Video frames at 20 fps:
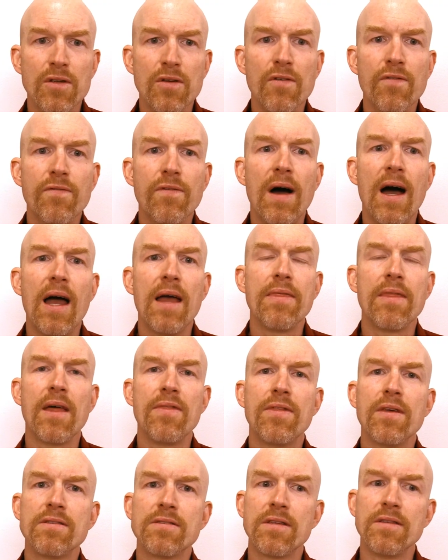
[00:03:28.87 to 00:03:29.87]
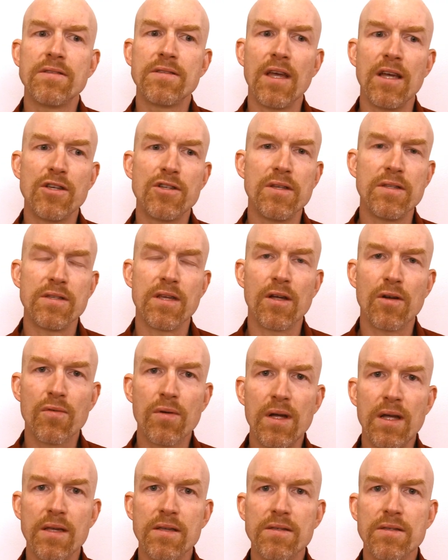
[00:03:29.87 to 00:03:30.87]
you find that the sensations
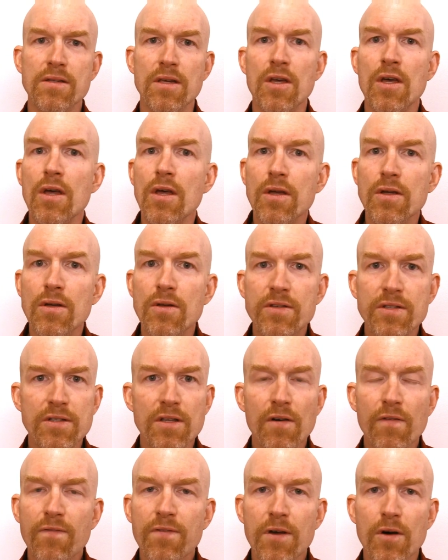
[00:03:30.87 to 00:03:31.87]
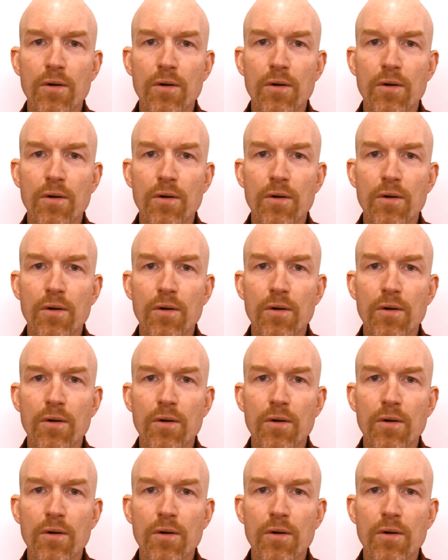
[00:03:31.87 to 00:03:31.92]
increase, you still